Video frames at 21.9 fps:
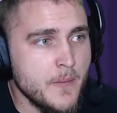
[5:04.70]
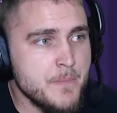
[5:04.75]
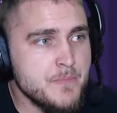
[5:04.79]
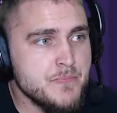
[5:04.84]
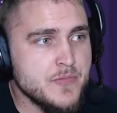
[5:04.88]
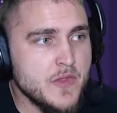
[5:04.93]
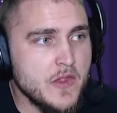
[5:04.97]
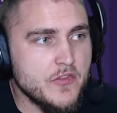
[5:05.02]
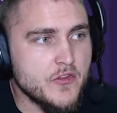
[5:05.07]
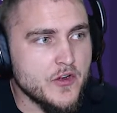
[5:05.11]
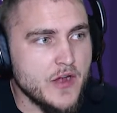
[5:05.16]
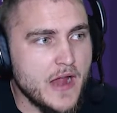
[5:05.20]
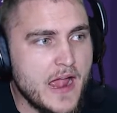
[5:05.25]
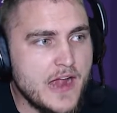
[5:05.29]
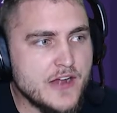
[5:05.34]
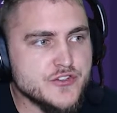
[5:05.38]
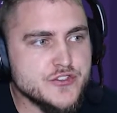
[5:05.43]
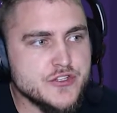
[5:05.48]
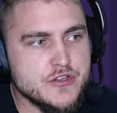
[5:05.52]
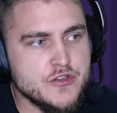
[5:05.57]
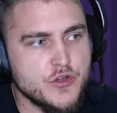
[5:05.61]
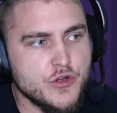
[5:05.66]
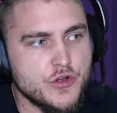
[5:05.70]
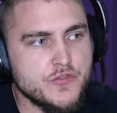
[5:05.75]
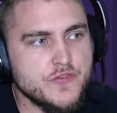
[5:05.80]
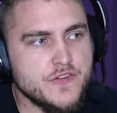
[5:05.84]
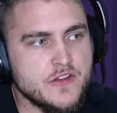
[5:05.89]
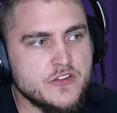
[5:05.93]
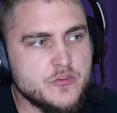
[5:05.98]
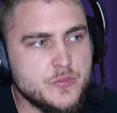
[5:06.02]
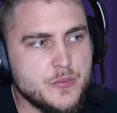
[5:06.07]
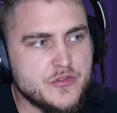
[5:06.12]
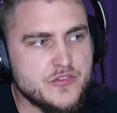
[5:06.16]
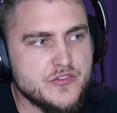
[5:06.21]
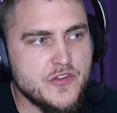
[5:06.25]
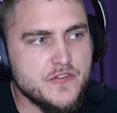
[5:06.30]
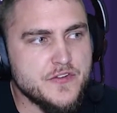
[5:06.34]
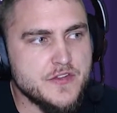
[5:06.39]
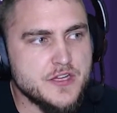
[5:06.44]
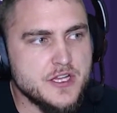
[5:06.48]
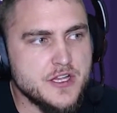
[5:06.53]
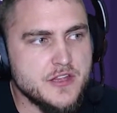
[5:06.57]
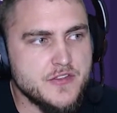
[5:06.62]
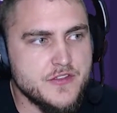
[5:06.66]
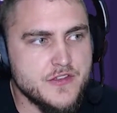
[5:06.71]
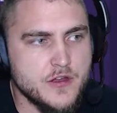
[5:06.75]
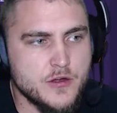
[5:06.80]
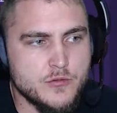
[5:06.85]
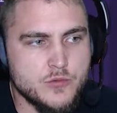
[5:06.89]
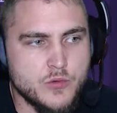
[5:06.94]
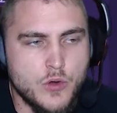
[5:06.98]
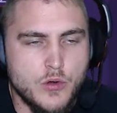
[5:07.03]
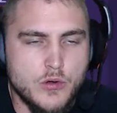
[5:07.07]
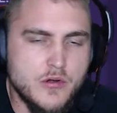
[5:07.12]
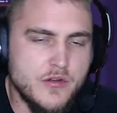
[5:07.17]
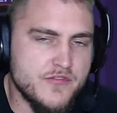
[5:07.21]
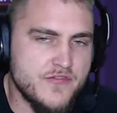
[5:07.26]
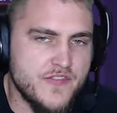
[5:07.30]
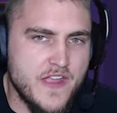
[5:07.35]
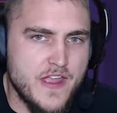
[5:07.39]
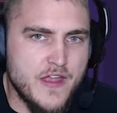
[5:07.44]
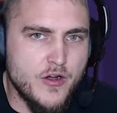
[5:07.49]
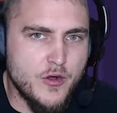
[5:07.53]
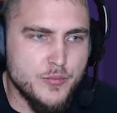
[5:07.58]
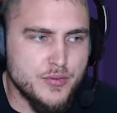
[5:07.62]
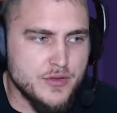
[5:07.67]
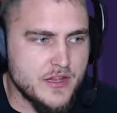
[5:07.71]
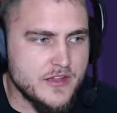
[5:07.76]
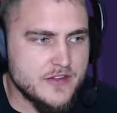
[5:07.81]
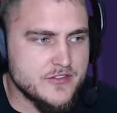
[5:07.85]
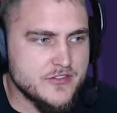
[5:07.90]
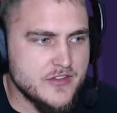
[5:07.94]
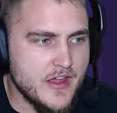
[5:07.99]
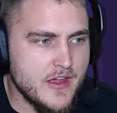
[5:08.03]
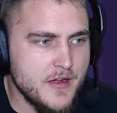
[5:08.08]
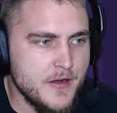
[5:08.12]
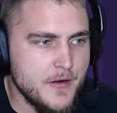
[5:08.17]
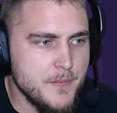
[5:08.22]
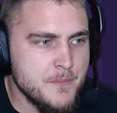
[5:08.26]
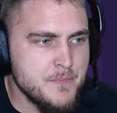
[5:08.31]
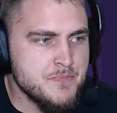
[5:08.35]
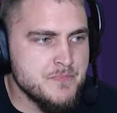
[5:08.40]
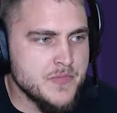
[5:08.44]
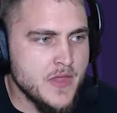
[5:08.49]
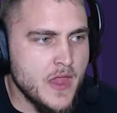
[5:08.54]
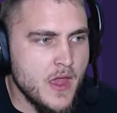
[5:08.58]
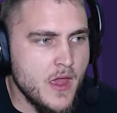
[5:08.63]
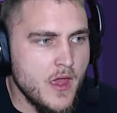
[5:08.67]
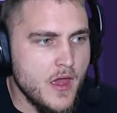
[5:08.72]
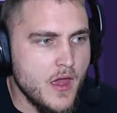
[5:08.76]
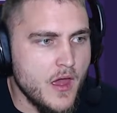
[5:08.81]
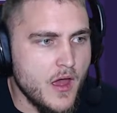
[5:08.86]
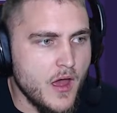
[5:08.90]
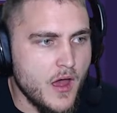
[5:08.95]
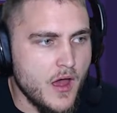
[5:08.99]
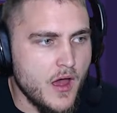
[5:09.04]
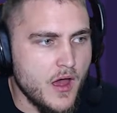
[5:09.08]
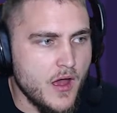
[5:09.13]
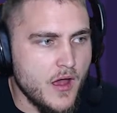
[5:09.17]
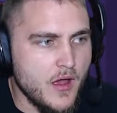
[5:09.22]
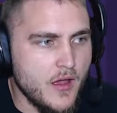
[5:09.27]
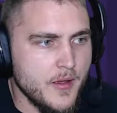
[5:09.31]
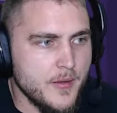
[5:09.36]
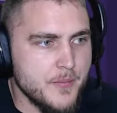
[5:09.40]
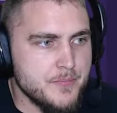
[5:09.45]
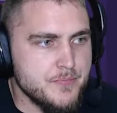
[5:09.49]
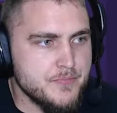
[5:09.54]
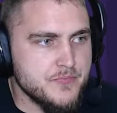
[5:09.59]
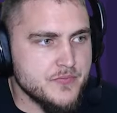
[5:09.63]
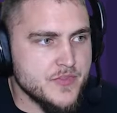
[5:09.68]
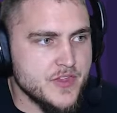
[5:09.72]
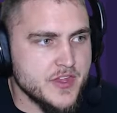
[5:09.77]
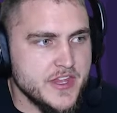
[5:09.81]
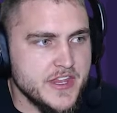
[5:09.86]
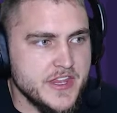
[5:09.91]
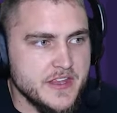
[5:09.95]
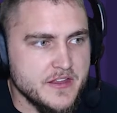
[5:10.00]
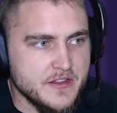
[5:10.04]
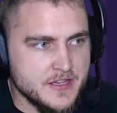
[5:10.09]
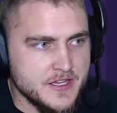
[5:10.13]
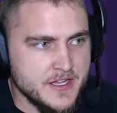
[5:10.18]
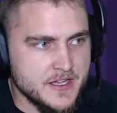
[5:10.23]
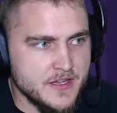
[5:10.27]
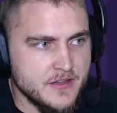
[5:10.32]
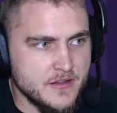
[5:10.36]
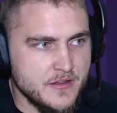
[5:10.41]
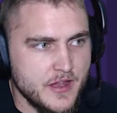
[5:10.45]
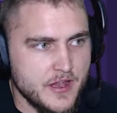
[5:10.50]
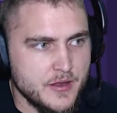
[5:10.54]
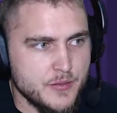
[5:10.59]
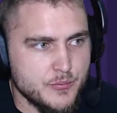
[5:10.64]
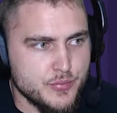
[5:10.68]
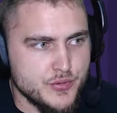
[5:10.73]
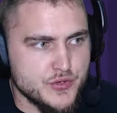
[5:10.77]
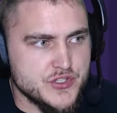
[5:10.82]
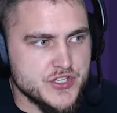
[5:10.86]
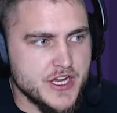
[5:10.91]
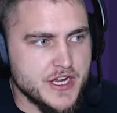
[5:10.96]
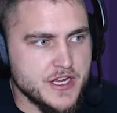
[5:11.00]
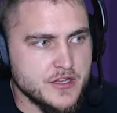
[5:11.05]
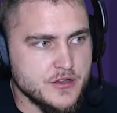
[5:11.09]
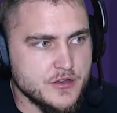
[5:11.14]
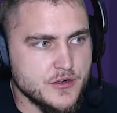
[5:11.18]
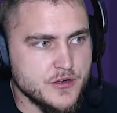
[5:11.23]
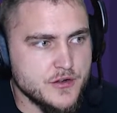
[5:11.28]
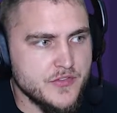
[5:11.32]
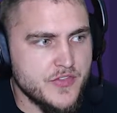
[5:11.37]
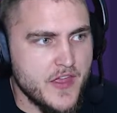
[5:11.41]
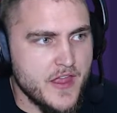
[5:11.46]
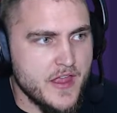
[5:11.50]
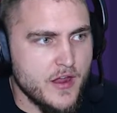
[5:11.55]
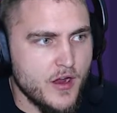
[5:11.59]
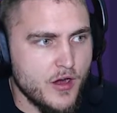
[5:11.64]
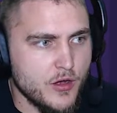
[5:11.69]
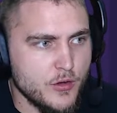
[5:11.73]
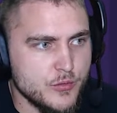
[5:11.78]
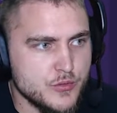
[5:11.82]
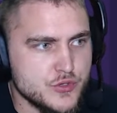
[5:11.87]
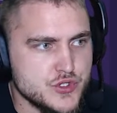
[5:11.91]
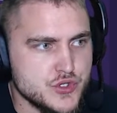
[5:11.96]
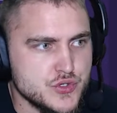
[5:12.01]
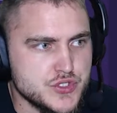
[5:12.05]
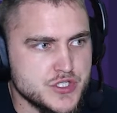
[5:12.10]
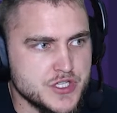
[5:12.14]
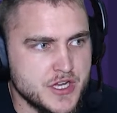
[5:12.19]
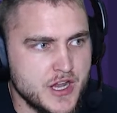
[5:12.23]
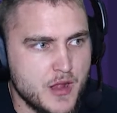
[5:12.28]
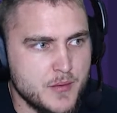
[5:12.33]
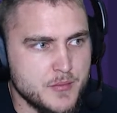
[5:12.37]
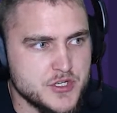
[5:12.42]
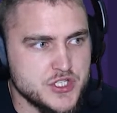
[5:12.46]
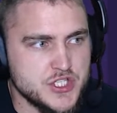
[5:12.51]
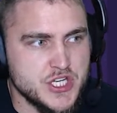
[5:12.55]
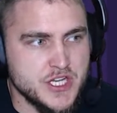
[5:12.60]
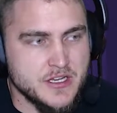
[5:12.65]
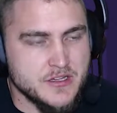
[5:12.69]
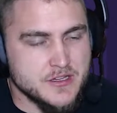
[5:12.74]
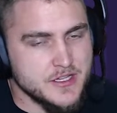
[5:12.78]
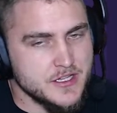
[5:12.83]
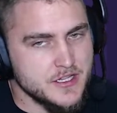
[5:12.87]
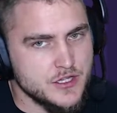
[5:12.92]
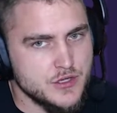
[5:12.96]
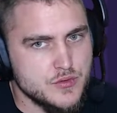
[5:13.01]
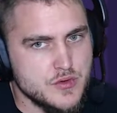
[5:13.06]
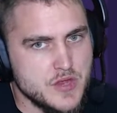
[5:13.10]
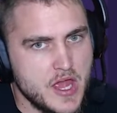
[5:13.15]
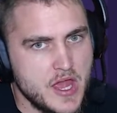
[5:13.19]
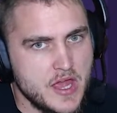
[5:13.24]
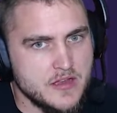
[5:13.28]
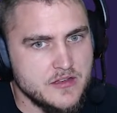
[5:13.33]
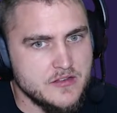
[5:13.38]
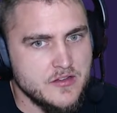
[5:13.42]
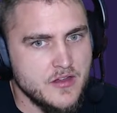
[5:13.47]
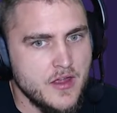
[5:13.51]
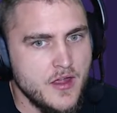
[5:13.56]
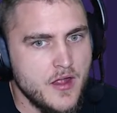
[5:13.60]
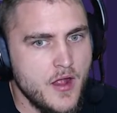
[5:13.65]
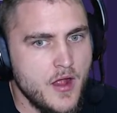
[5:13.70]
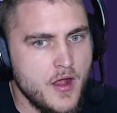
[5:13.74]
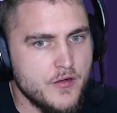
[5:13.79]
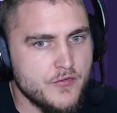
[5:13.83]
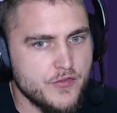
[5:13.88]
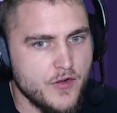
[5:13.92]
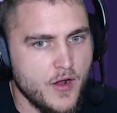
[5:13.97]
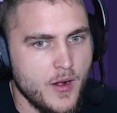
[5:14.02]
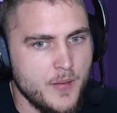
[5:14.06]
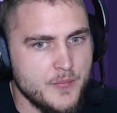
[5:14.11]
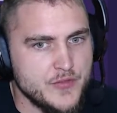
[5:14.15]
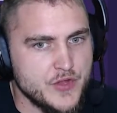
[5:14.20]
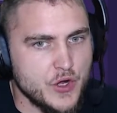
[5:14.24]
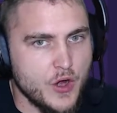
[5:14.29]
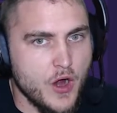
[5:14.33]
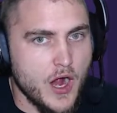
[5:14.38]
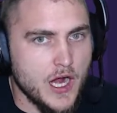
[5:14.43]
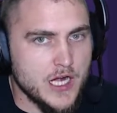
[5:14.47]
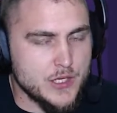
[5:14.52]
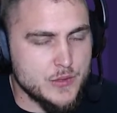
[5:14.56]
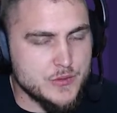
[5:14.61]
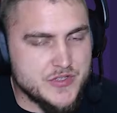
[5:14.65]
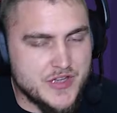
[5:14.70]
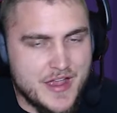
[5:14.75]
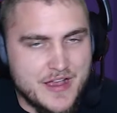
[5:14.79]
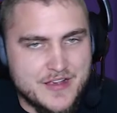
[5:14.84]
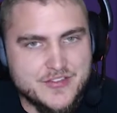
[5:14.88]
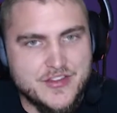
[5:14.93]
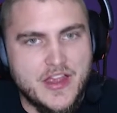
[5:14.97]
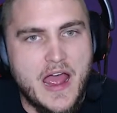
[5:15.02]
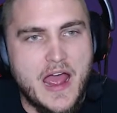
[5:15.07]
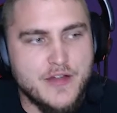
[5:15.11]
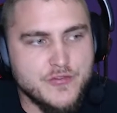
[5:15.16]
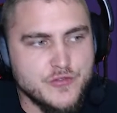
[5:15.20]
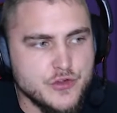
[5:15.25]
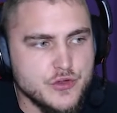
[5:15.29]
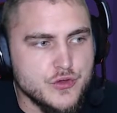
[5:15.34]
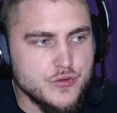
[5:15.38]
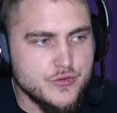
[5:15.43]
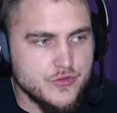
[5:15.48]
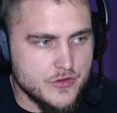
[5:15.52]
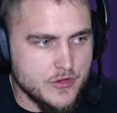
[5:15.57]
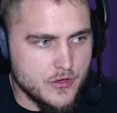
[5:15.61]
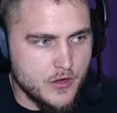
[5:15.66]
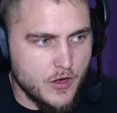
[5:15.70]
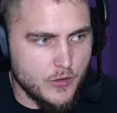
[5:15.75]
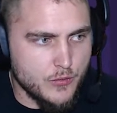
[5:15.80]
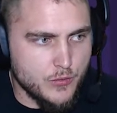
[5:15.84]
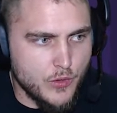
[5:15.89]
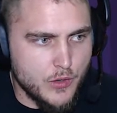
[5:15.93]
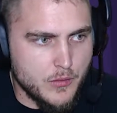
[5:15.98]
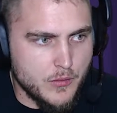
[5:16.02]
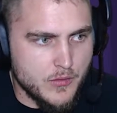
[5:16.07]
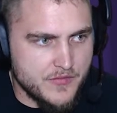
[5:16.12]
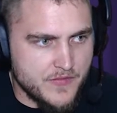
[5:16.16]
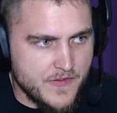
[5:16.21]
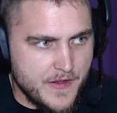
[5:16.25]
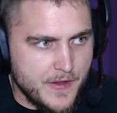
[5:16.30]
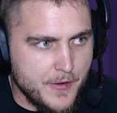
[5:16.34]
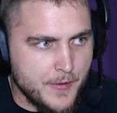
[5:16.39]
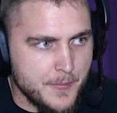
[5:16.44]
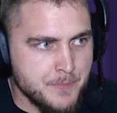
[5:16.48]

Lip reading: they're actually nerfing specifically the Aurora Veil playstyle. The healing in particular, they are reducing how much healing you get from your auto attacks after using Aurora Veil.